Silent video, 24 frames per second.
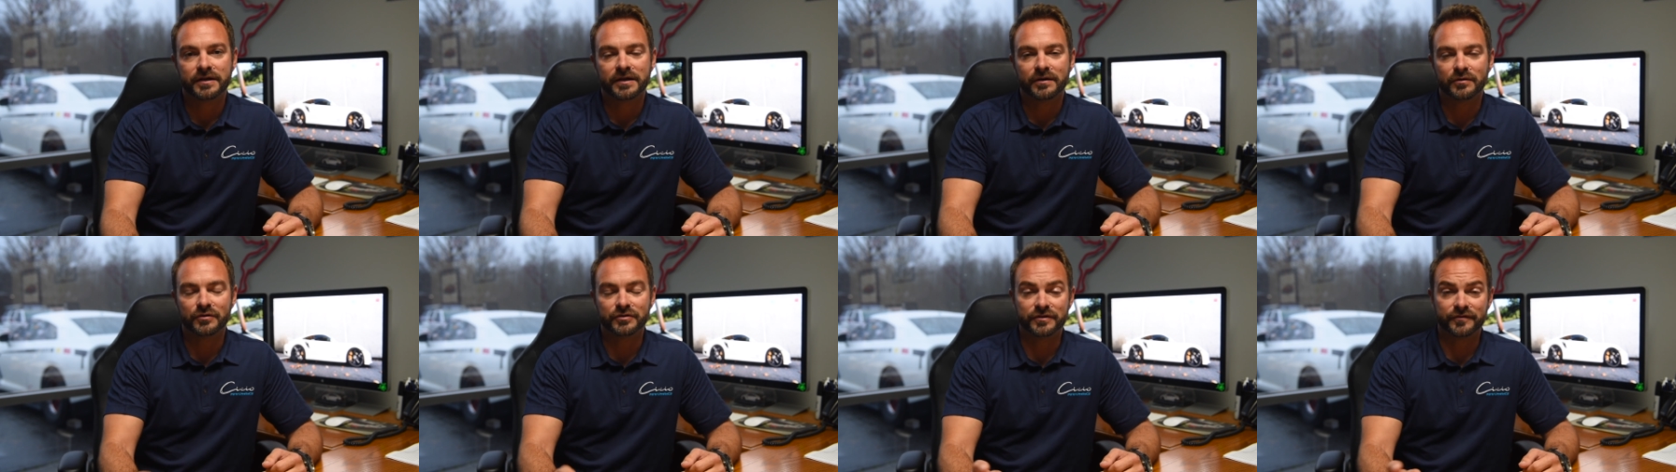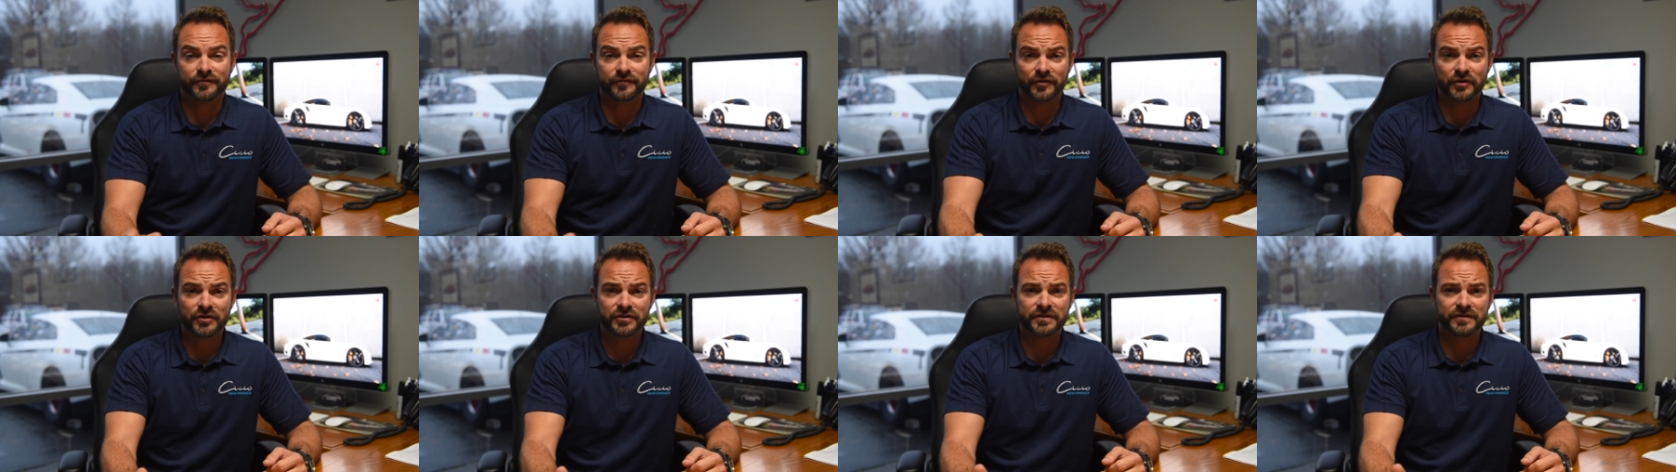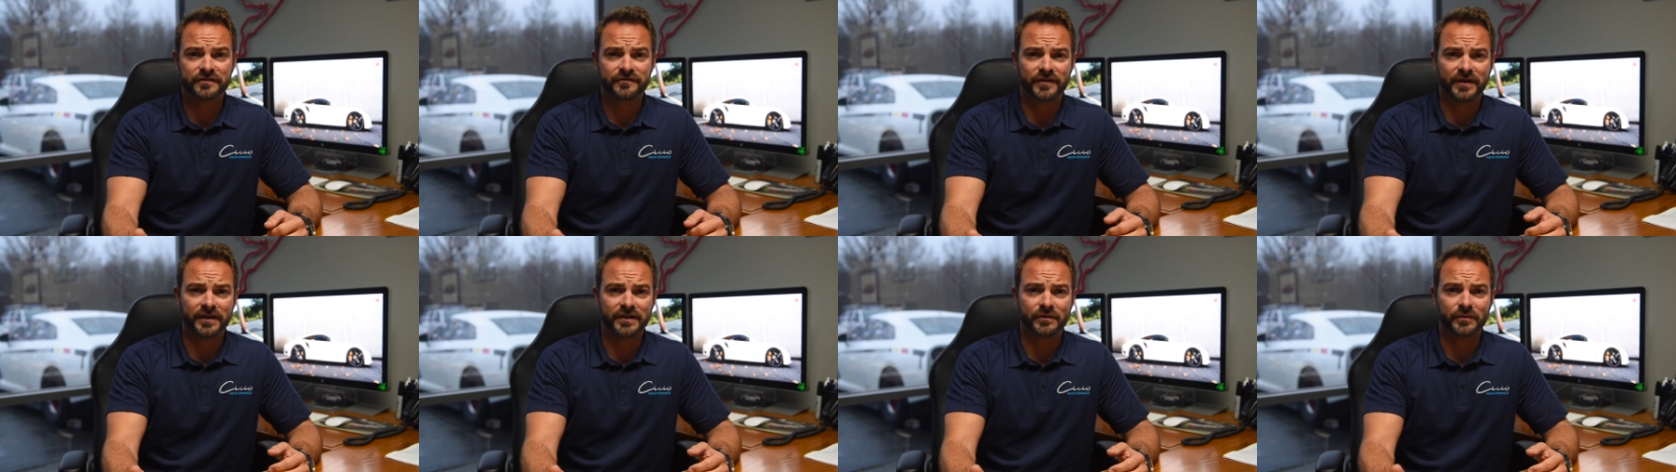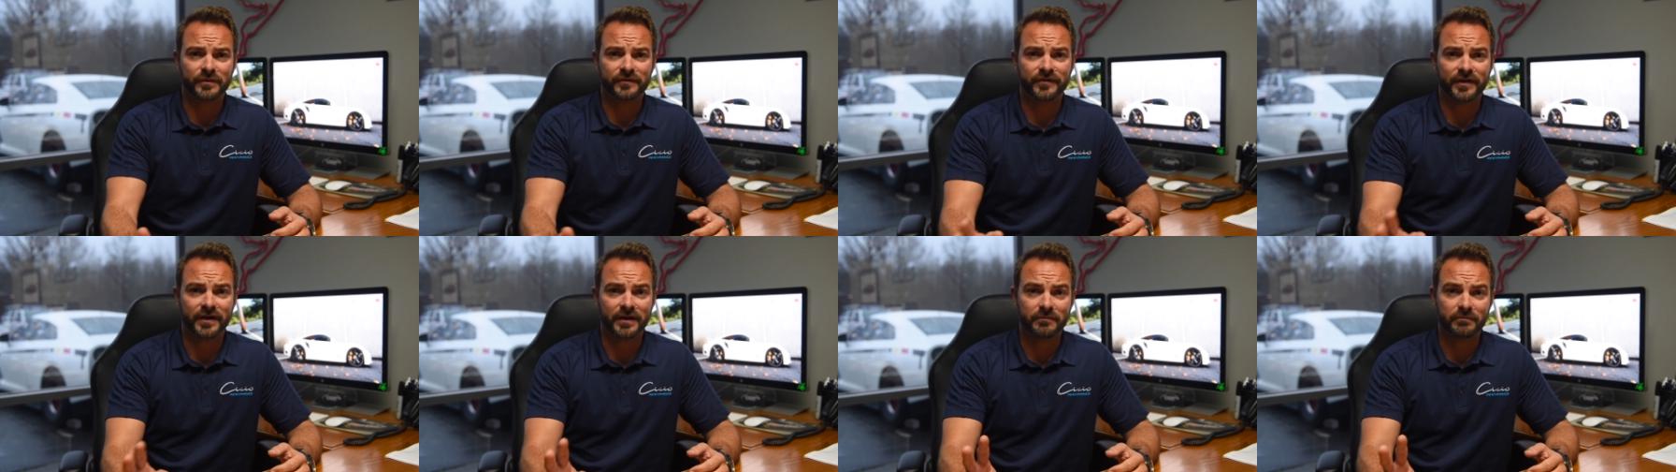It was the first event that
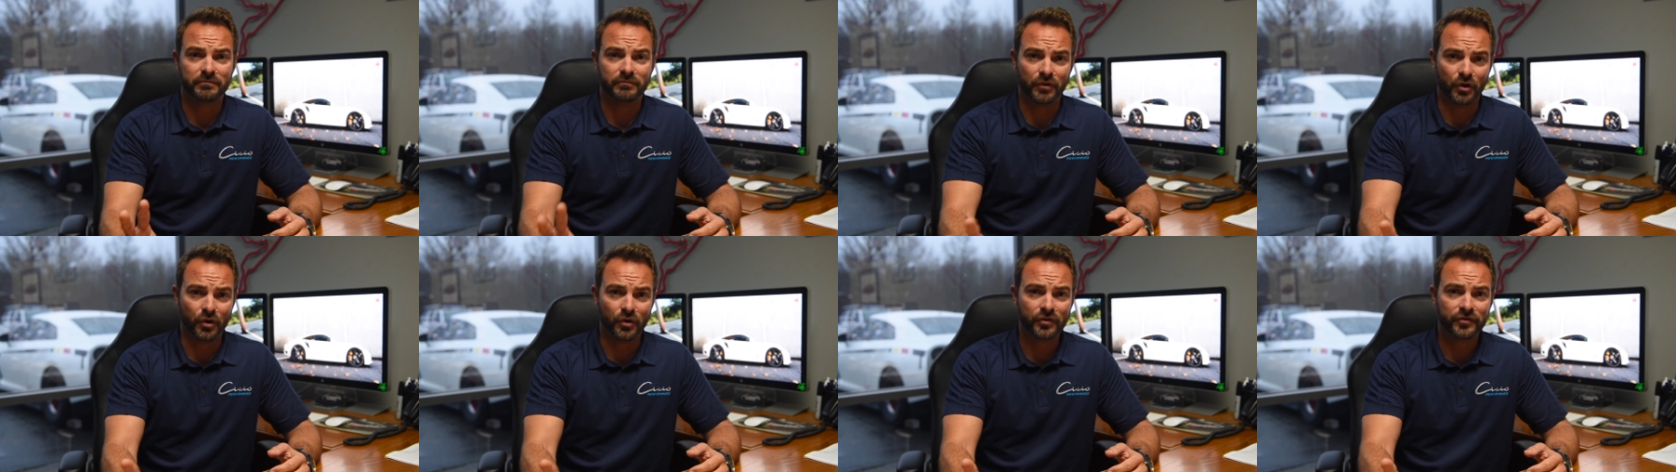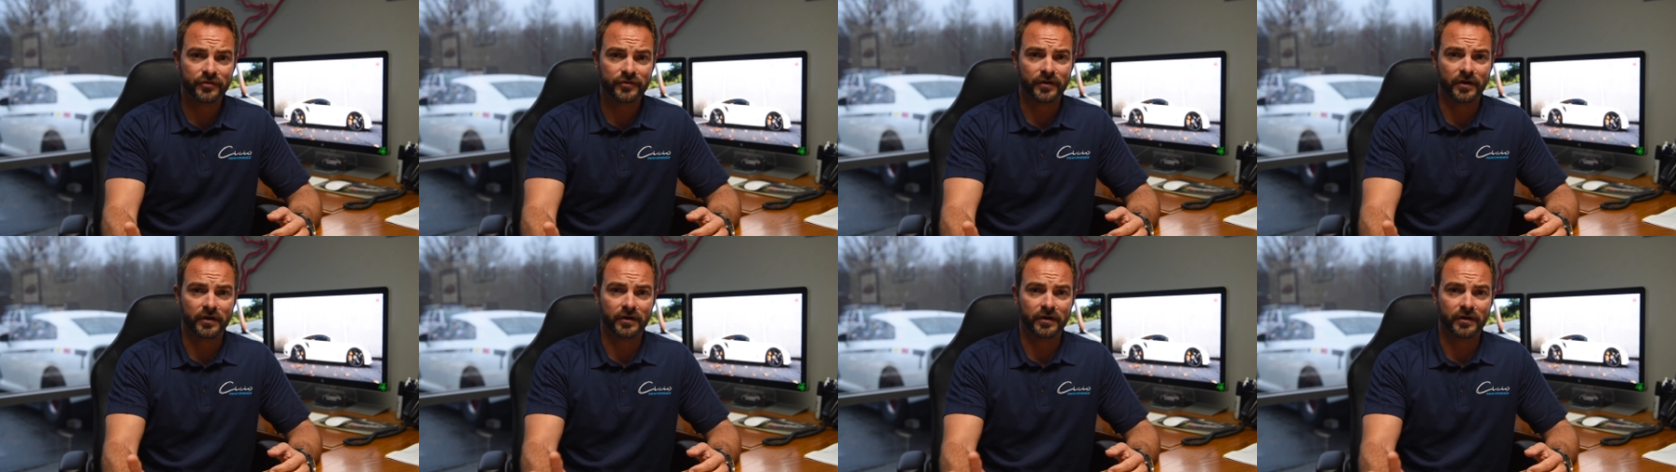we've had both